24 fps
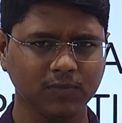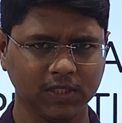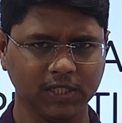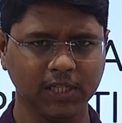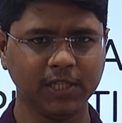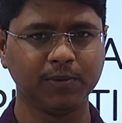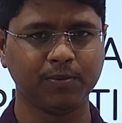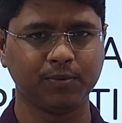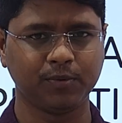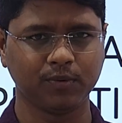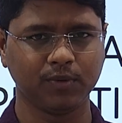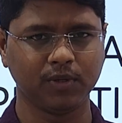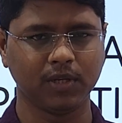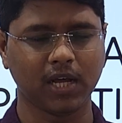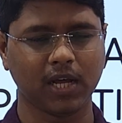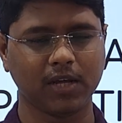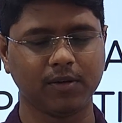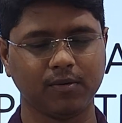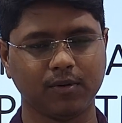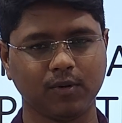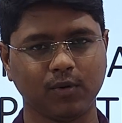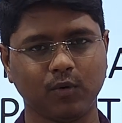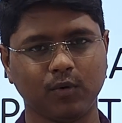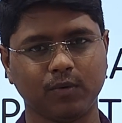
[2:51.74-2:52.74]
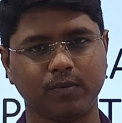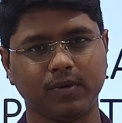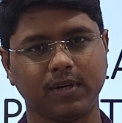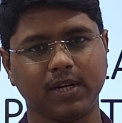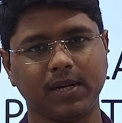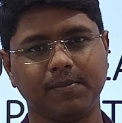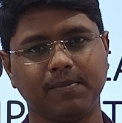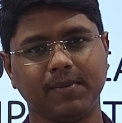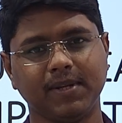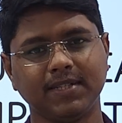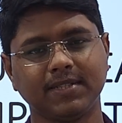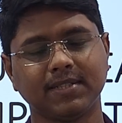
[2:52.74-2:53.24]
If I will go for
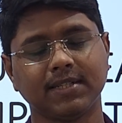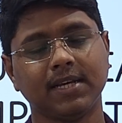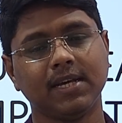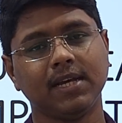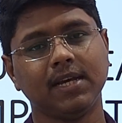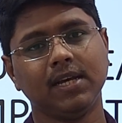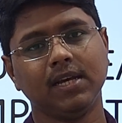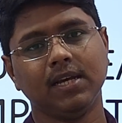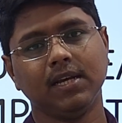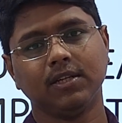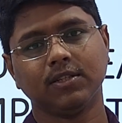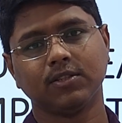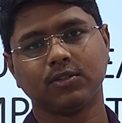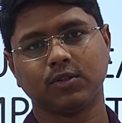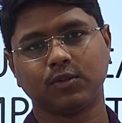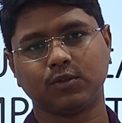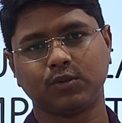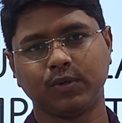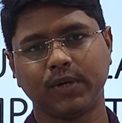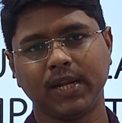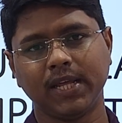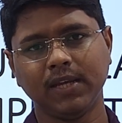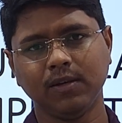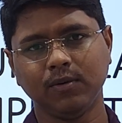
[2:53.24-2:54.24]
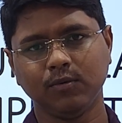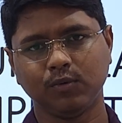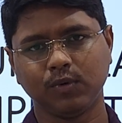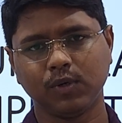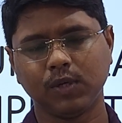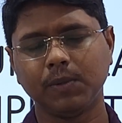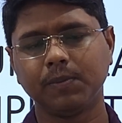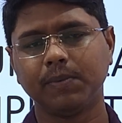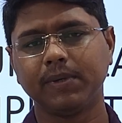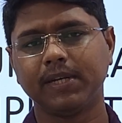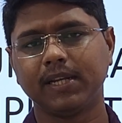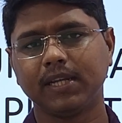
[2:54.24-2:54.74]
lameness. So today
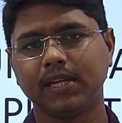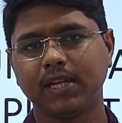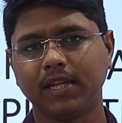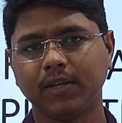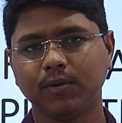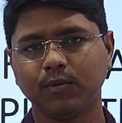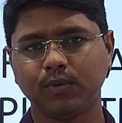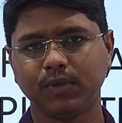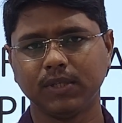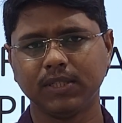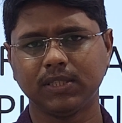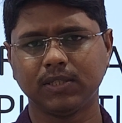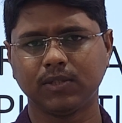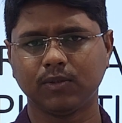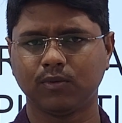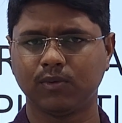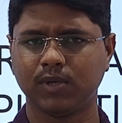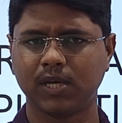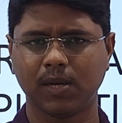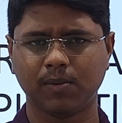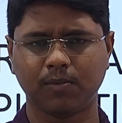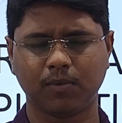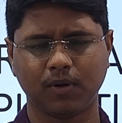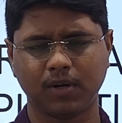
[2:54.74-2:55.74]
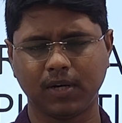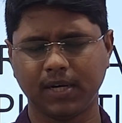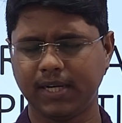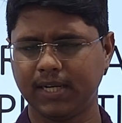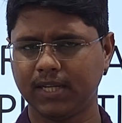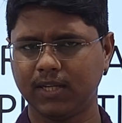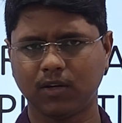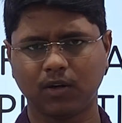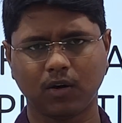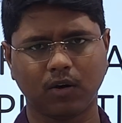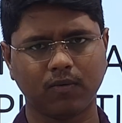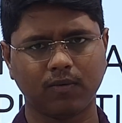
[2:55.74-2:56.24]
we will be dealing with, we have
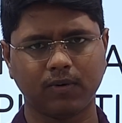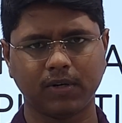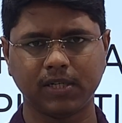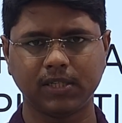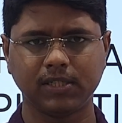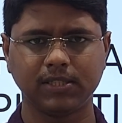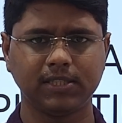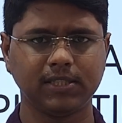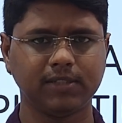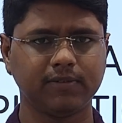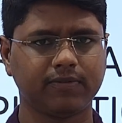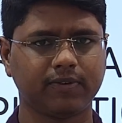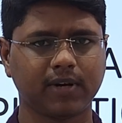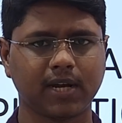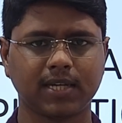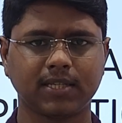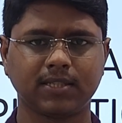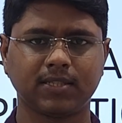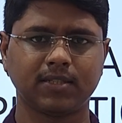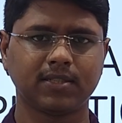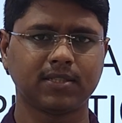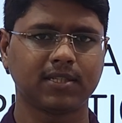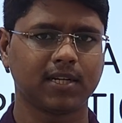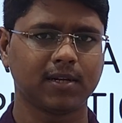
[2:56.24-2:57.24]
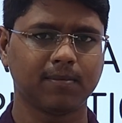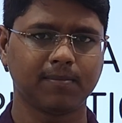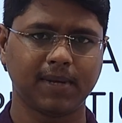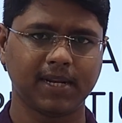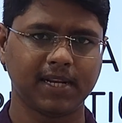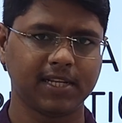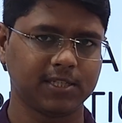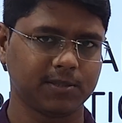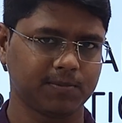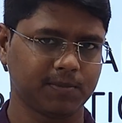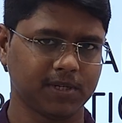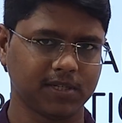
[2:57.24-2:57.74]
already covered the fractures and
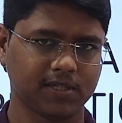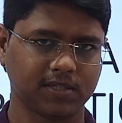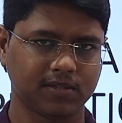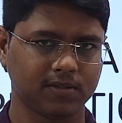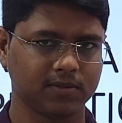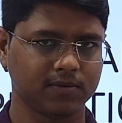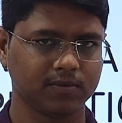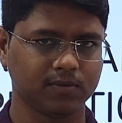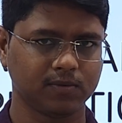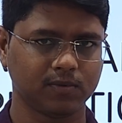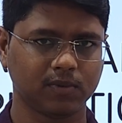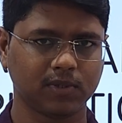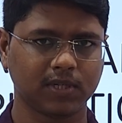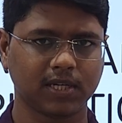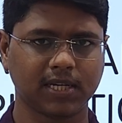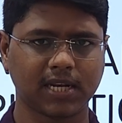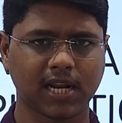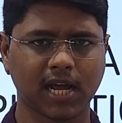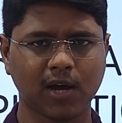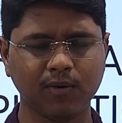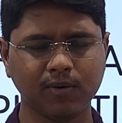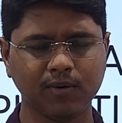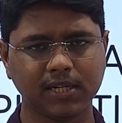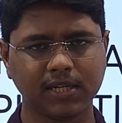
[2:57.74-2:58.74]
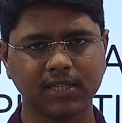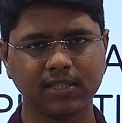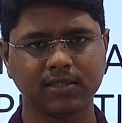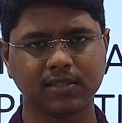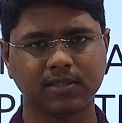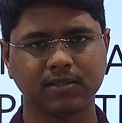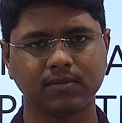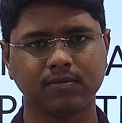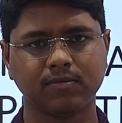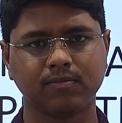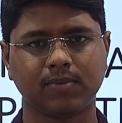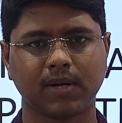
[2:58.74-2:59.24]
management. Okay, now it
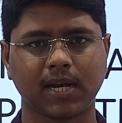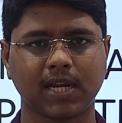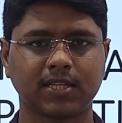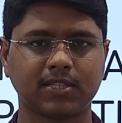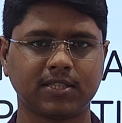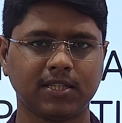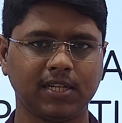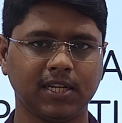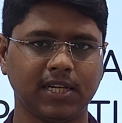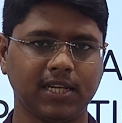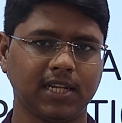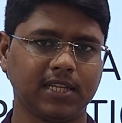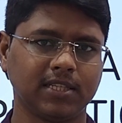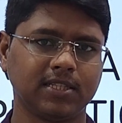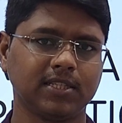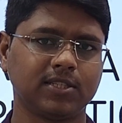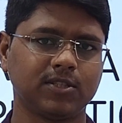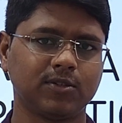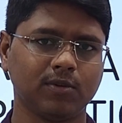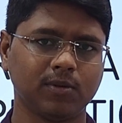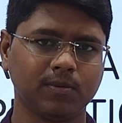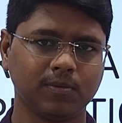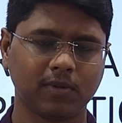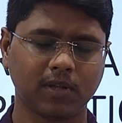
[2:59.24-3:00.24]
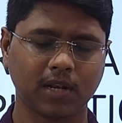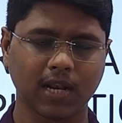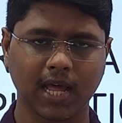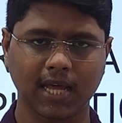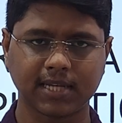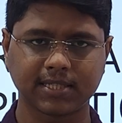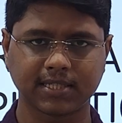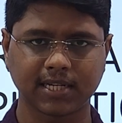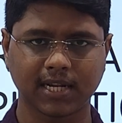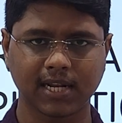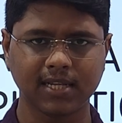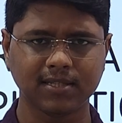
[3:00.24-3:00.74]
is fracture healing. This will be the
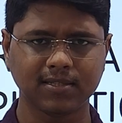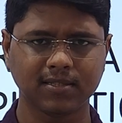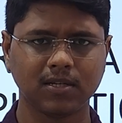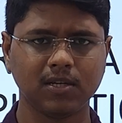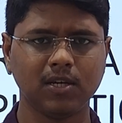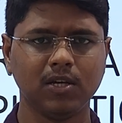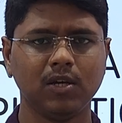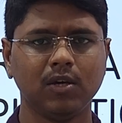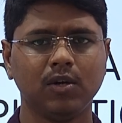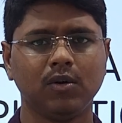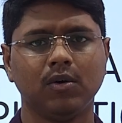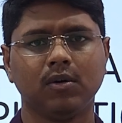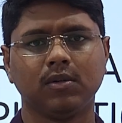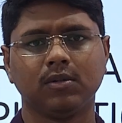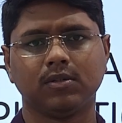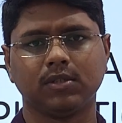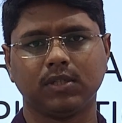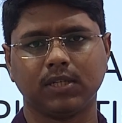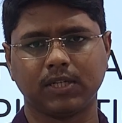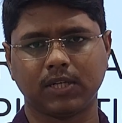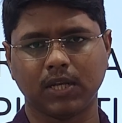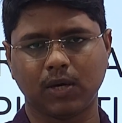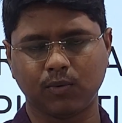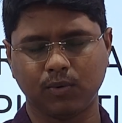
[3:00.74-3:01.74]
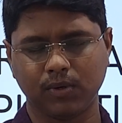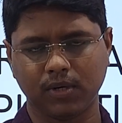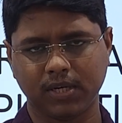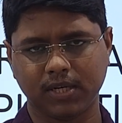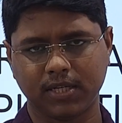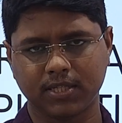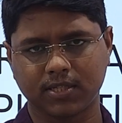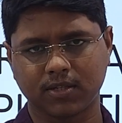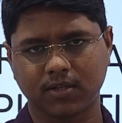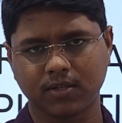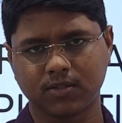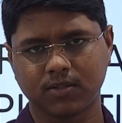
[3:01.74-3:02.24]
last class. We will
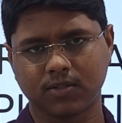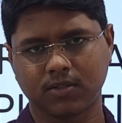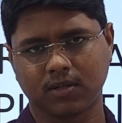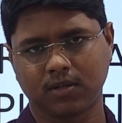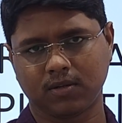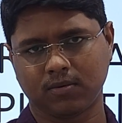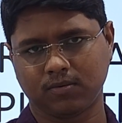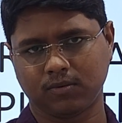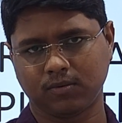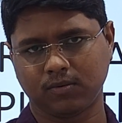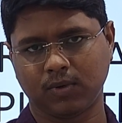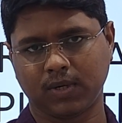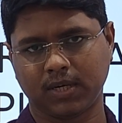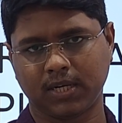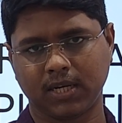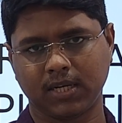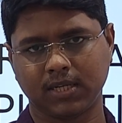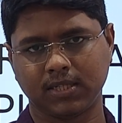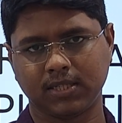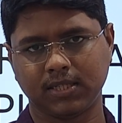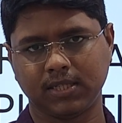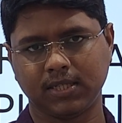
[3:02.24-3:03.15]
discuss what are